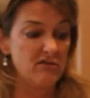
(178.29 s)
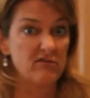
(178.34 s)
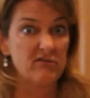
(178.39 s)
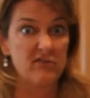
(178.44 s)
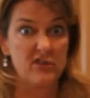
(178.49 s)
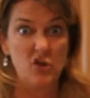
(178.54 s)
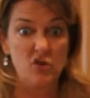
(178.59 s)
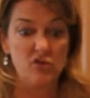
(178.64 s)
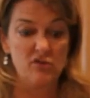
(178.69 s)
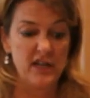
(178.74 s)

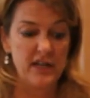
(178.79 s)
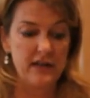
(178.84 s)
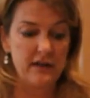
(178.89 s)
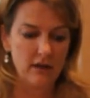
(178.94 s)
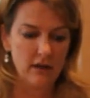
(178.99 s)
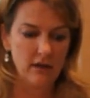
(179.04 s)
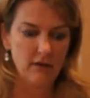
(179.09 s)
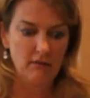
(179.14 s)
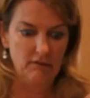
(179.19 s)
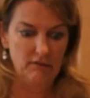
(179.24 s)
gluten-y,
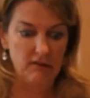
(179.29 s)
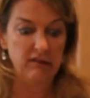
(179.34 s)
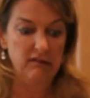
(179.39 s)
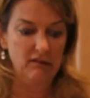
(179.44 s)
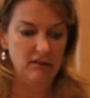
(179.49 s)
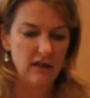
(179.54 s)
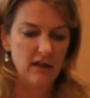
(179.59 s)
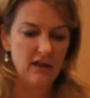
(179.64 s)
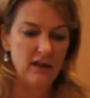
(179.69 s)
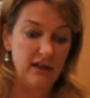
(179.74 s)

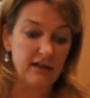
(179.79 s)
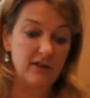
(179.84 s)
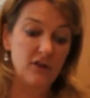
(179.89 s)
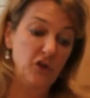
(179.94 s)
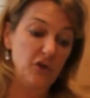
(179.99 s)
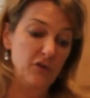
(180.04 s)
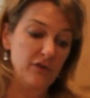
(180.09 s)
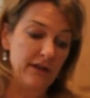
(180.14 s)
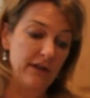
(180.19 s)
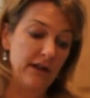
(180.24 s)
I
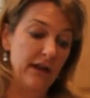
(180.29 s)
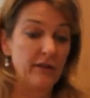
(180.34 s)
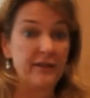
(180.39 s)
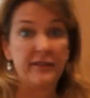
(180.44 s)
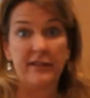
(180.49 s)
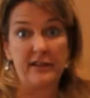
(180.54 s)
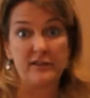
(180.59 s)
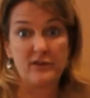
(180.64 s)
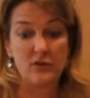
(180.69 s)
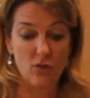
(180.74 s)
don't
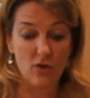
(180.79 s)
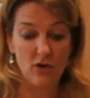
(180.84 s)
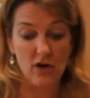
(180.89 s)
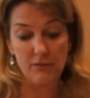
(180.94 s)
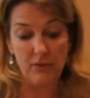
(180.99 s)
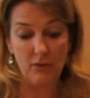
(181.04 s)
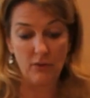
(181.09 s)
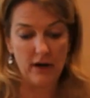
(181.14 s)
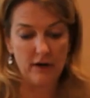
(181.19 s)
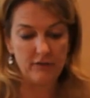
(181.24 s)
think that's a word,
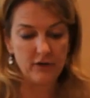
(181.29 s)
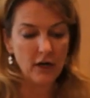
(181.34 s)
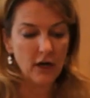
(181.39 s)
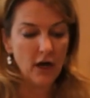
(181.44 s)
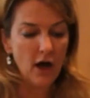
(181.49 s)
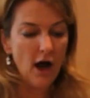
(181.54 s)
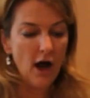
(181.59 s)
but whatever,